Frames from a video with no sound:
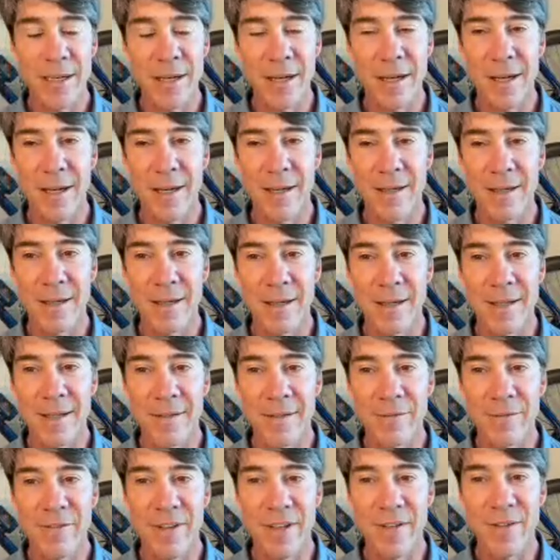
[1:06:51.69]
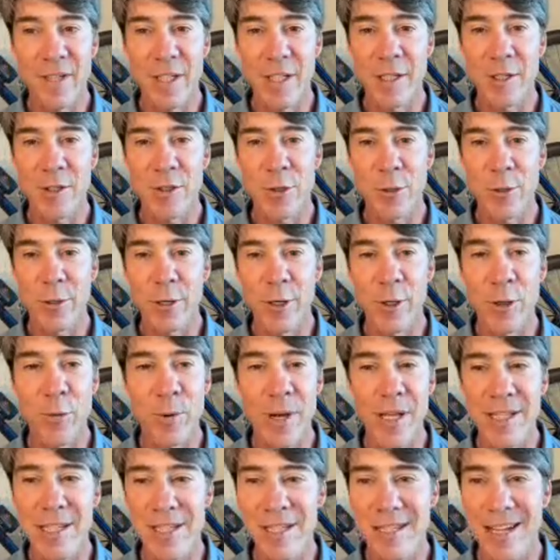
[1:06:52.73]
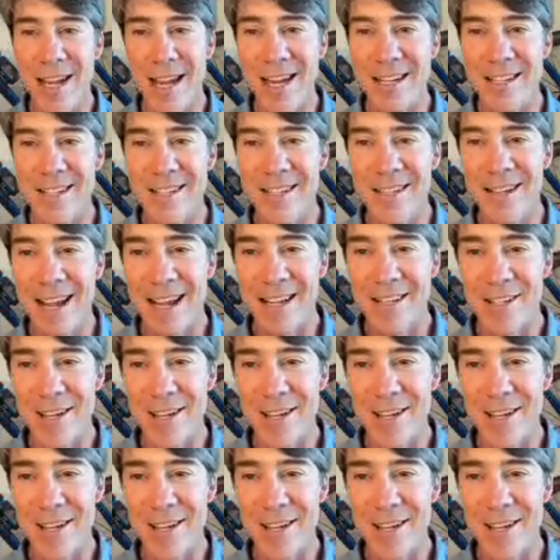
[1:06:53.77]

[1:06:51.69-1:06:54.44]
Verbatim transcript: Uh, Viva La Tour. Who won the stage today,